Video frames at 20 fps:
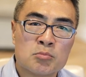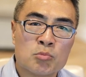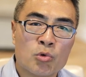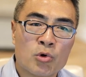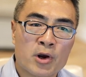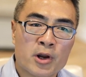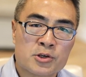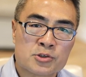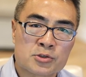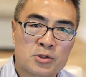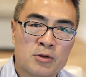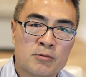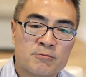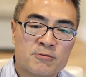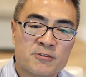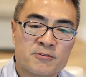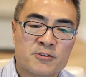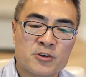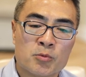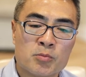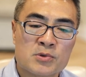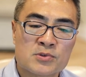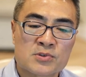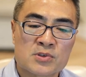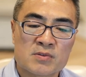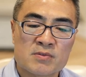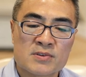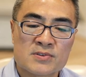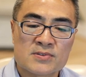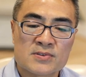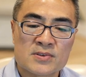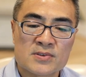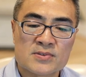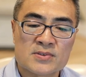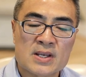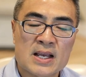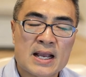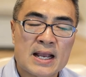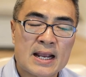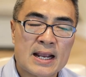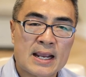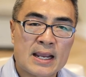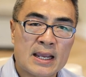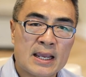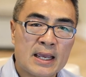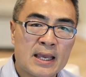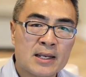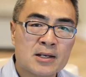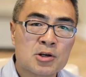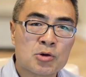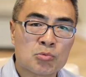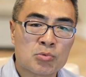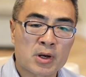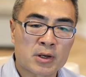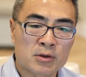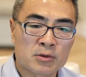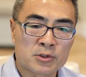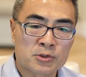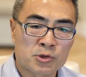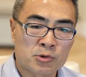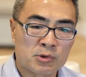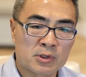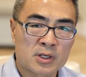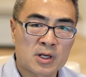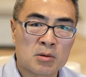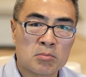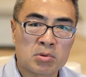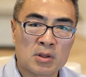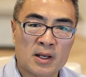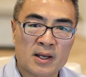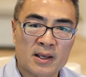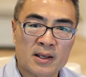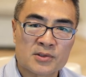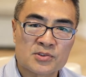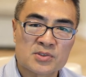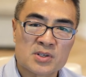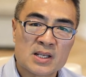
mortgage loan fulfillment services and regulatory compliance.